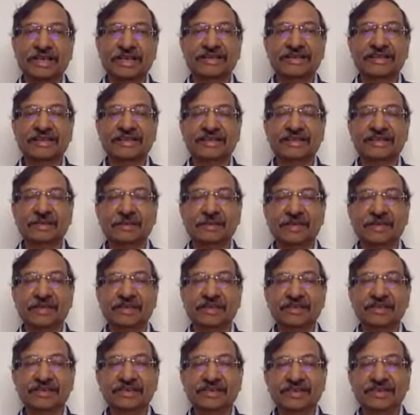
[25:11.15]
As an
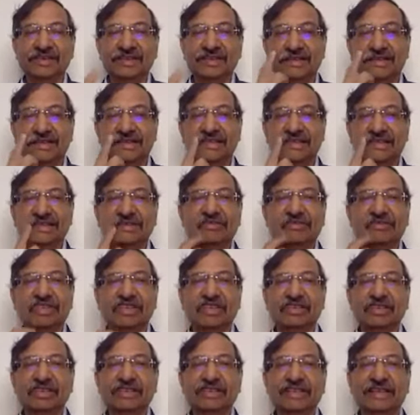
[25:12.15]
entrepreneur, one
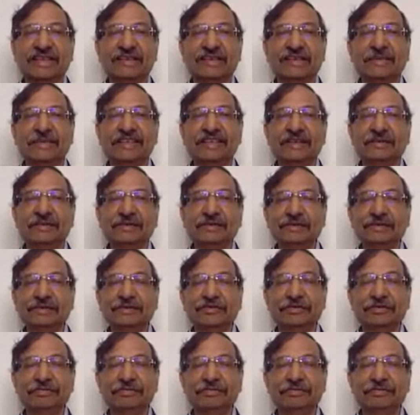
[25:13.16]
of the scalability